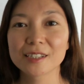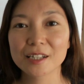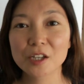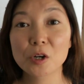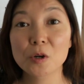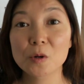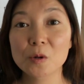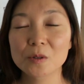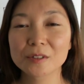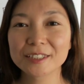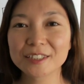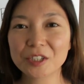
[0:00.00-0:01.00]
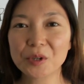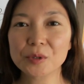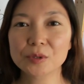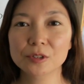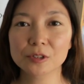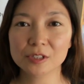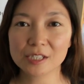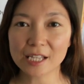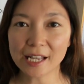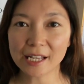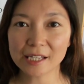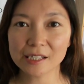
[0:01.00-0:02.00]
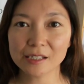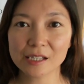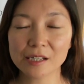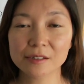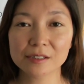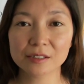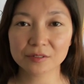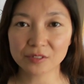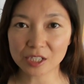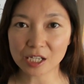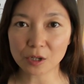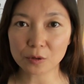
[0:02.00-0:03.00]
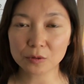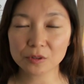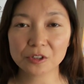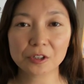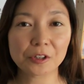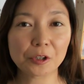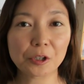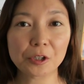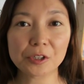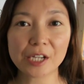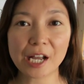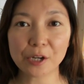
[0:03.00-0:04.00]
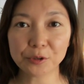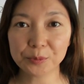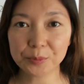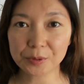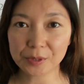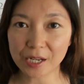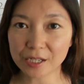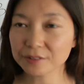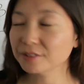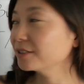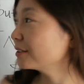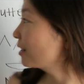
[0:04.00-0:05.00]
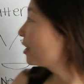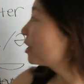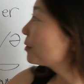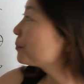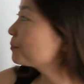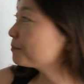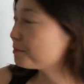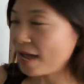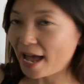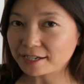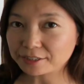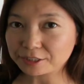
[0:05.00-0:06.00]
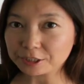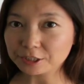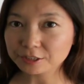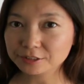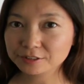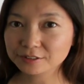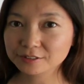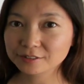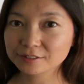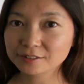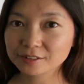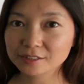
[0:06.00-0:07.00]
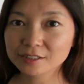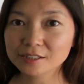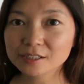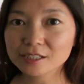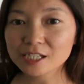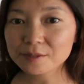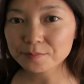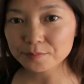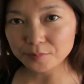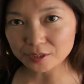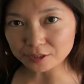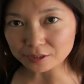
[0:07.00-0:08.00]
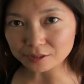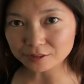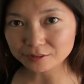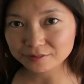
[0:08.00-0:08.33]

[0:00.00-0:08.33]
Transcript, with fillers: Hello! So today in this video, you're gonna learn how to pronounce batter and butter.